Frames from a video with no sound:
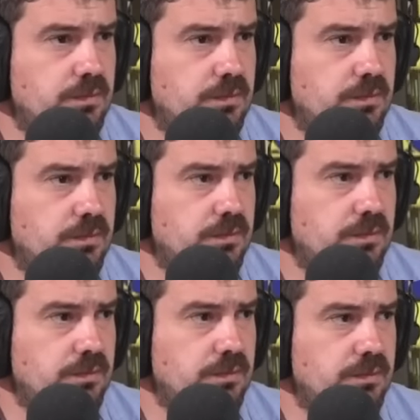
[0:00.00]

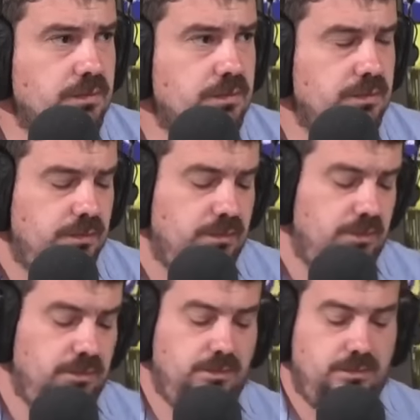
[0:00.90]

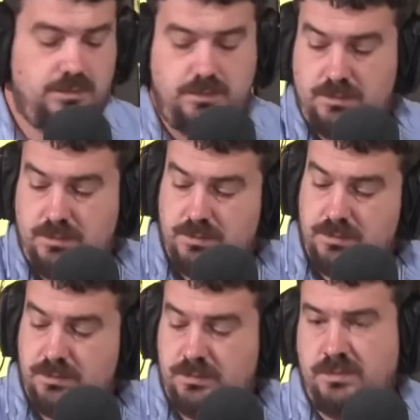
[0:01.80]

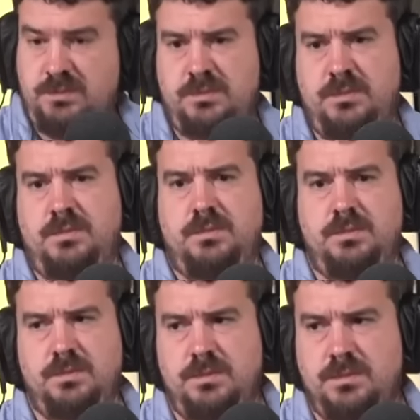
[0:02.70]

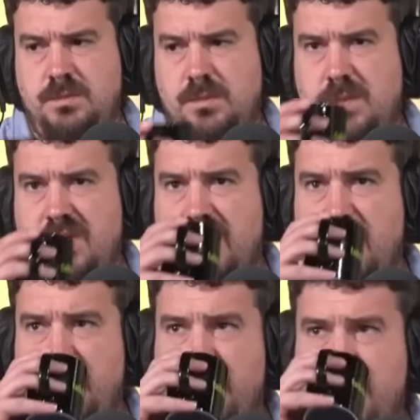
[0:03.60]
(not speaking)